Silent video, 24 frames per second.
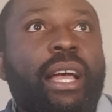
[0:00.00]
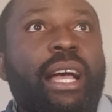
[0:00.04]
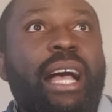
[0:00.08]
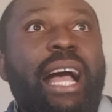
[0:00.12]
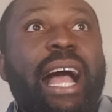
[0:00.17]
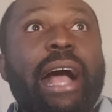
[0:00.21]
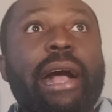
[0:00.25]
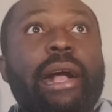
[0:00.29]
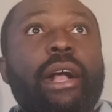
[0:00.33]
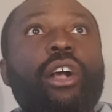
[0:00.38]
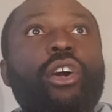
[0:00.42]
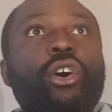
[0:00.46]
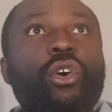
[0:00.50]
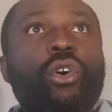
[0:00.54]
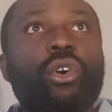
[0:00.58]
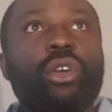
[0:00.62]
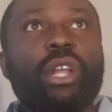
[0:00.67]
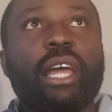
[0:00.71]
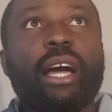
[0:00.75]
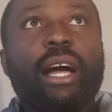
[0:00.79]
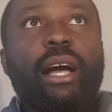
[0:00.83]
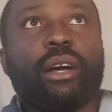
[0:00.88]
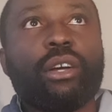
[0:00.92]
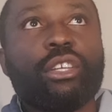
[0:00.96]

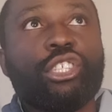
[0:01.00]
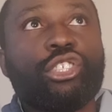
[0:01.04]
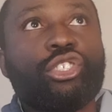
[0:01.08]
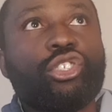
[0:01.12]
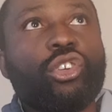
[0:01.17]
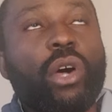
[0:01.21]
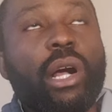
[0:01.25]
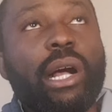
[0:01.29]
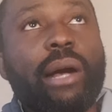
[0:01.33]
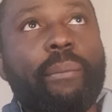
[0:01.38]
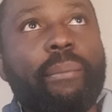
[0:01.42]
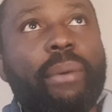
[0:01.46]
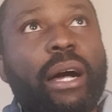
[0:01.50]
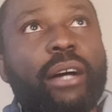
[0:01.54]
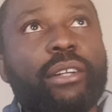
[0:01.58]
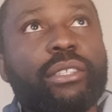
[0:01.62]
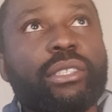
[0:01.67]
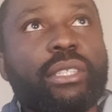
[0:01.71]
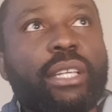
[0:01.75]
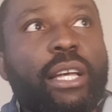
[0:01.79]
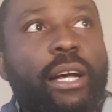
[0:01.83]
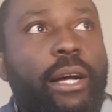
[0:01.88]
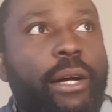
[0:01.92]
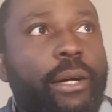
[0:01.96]
Angola, you talk
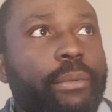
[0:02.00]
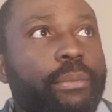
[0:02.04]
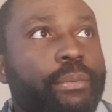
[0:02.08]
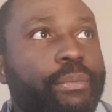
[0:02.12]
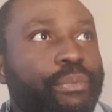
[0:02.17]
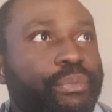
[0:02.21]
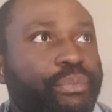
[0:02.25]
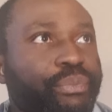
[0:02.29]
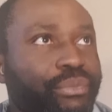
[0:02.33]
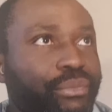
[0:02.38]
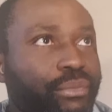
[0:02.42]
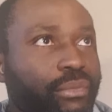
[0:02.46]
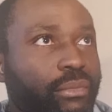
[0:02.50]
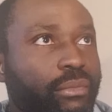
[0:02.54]
about um,